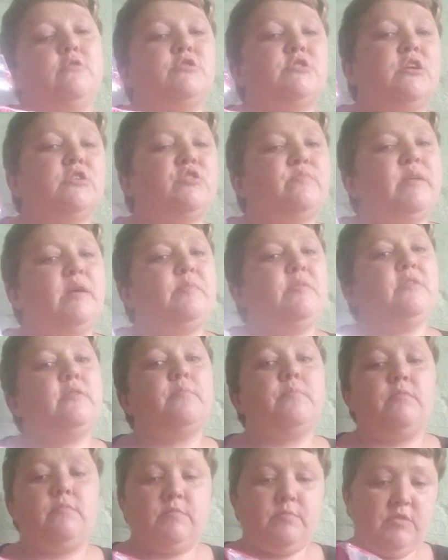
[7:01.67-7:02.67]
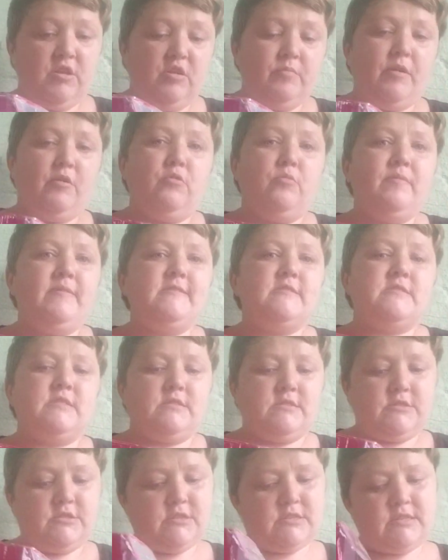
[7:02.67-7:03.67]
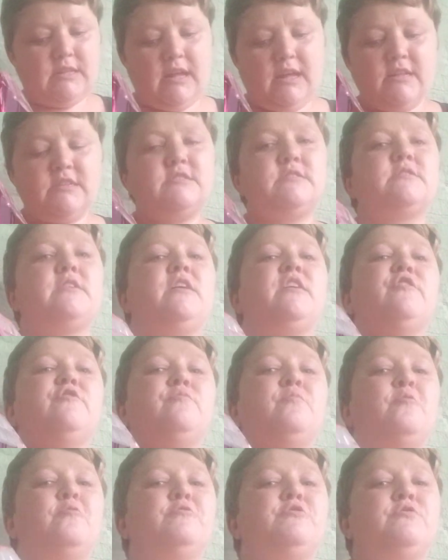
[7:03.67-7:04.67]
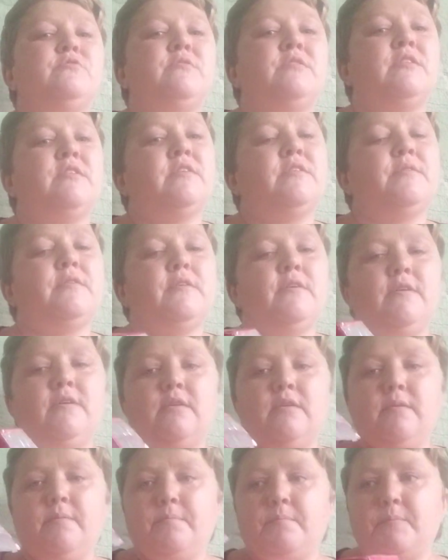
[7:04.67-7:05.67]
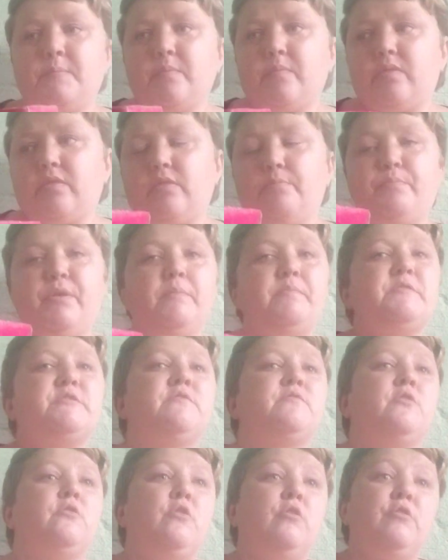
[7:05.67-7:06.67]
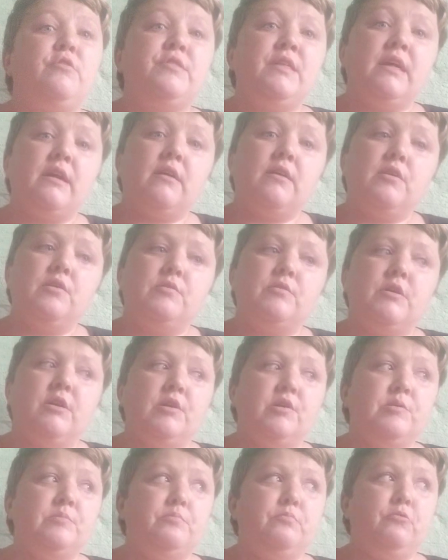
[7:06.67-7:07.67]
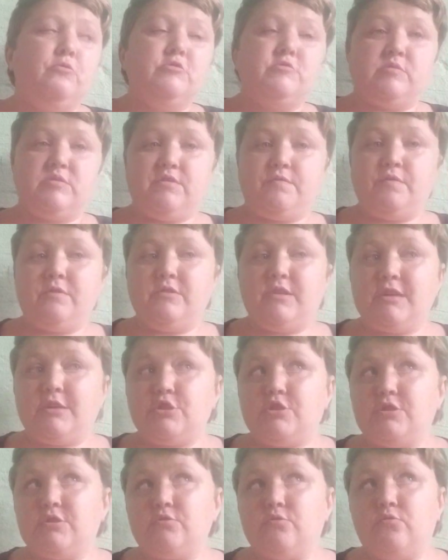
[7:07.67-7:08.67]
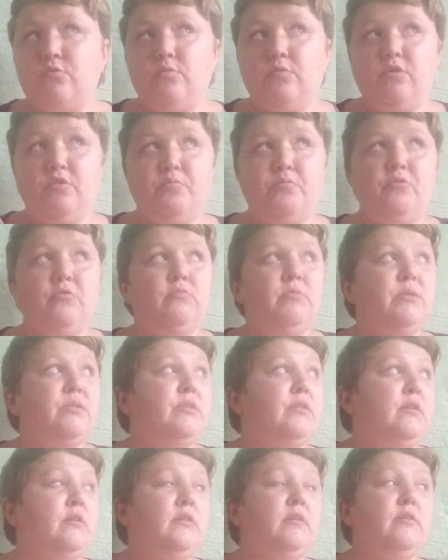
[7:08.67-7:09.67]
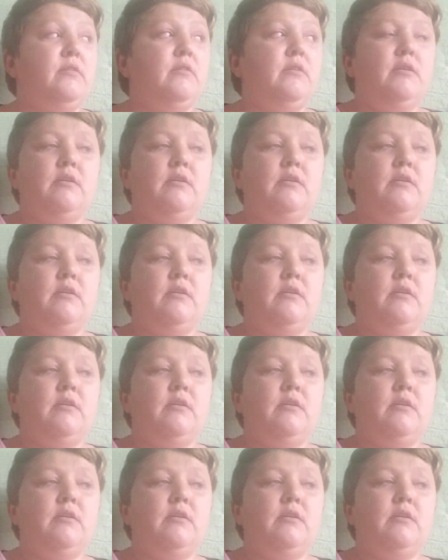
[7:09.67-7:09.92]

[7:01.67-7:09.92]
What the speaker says: child or baby, you know, by all means, it's just as kind of more to the purpose of the whole thing. Balls with different textures, or a ball with a